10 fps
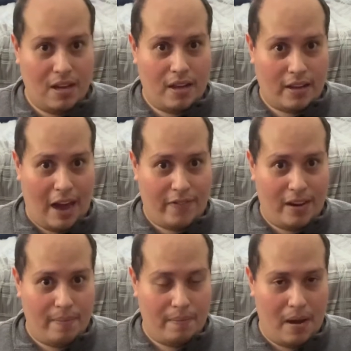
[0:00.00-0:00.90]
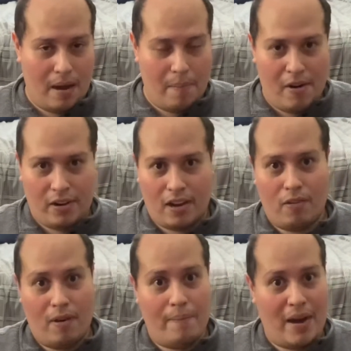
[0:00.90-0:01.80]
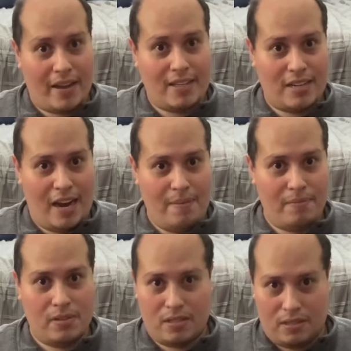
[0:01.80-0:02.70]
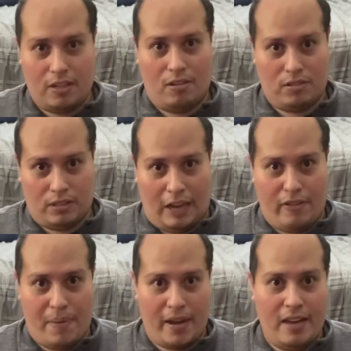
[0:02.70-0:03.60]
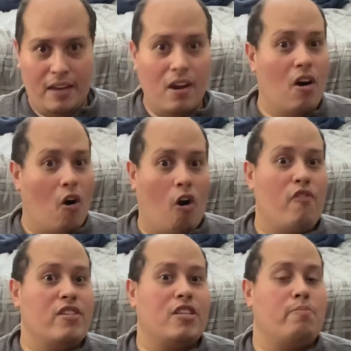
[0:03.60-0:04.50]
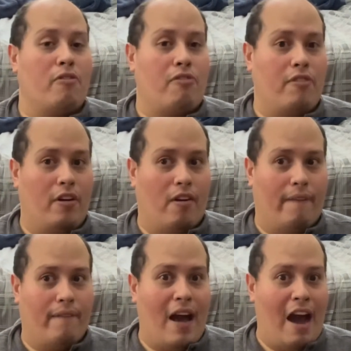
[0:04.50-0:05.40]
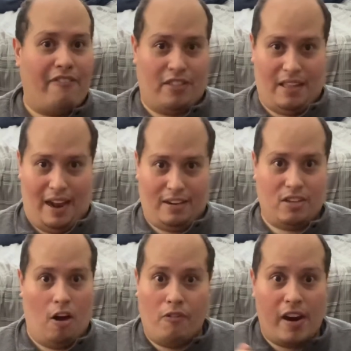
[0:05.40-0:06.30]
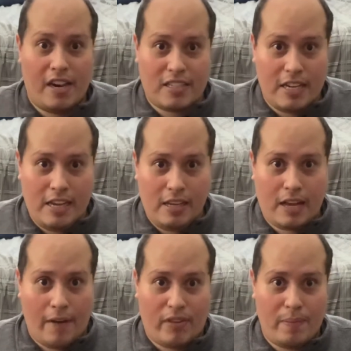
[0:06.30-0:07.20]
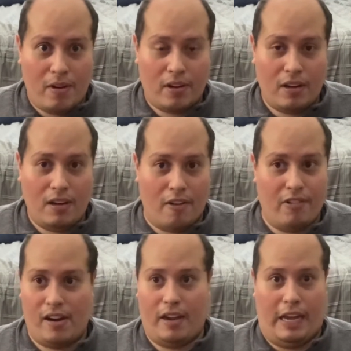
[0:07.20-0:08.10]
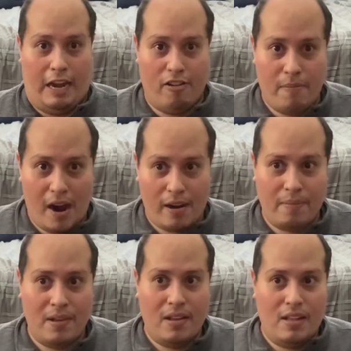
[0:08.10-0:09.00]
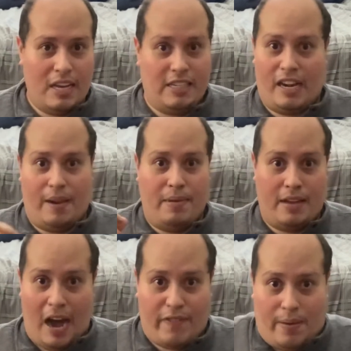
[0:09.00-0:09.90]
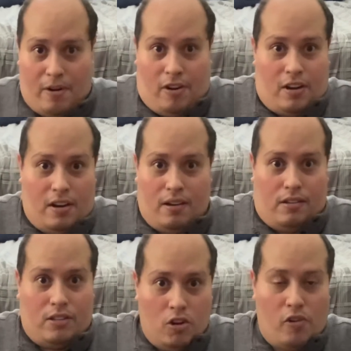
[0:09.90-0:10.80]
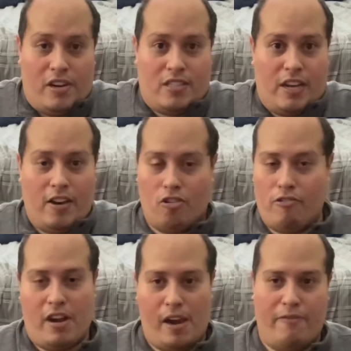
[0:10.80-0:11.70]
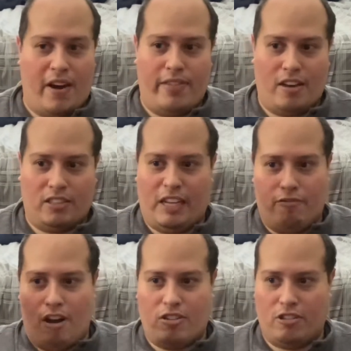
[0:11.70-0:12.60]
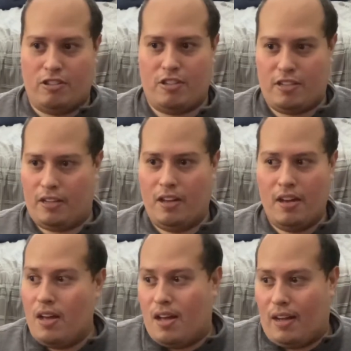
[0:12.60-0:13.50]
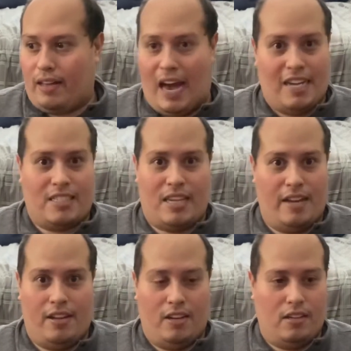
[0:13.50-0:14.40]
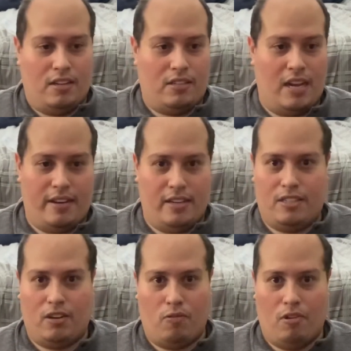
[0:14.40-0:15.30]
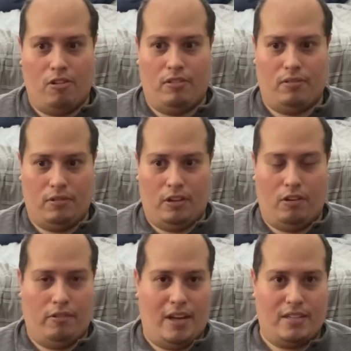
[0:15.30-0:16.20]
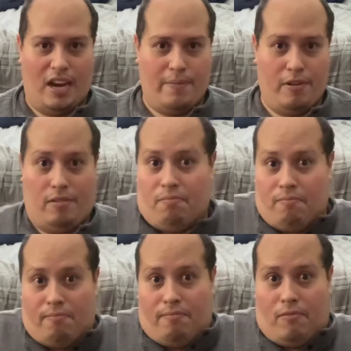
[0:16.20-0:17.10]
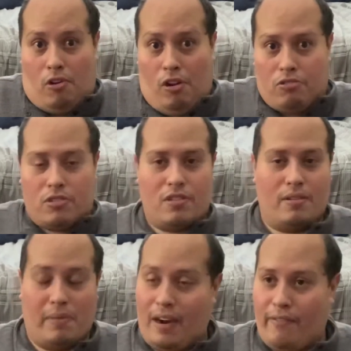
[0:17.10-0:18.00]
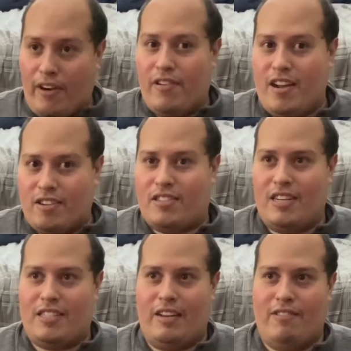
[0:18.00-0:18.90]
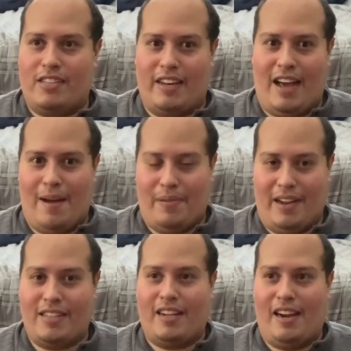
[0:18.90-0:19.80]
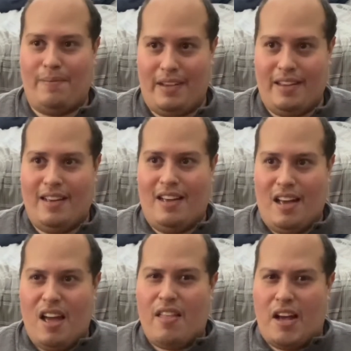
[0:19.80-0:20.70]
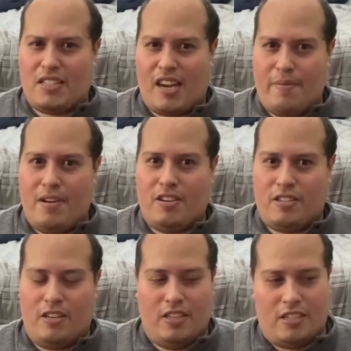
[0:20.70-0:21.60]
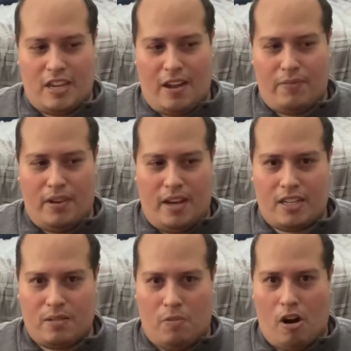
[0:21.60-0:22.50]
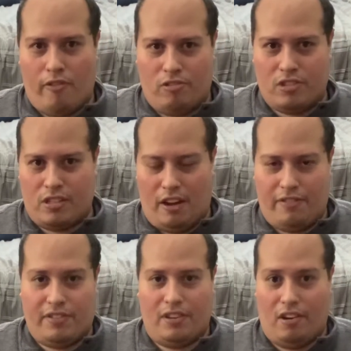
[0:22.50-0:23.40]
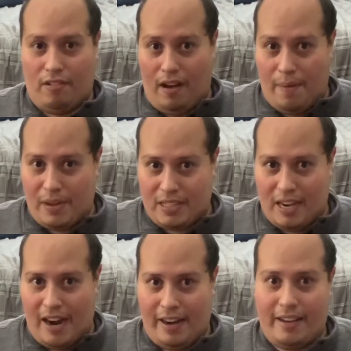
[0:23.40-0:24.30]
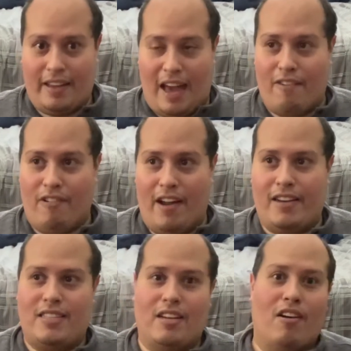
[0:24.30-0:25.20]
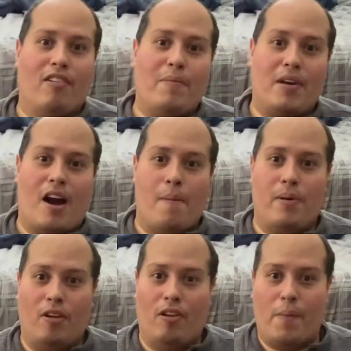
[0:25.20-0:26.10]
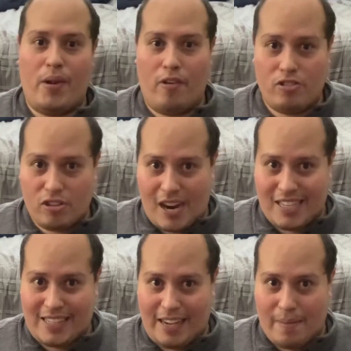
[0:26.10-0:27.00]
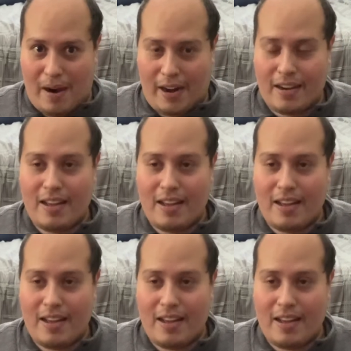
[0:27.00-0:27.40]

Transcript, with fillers: Captain America went back in time to, you know, stay with Peggy? Or this is, before, you know, after that? So are we going to see Captain America? Are we going to hear about him? Is he going to be Captain America doing his thing? Or are we going to find out Steve Rogers is just like a gas tendon attendant somewhere in, you know, in that time period? Who knows? But I'm very interested to see what's going to happen. That's going to be that's going to be interesting to set up the next Marvel stuff. So I'm excited. Can't wait. So leave a comment below. Let me know what you guys think about it.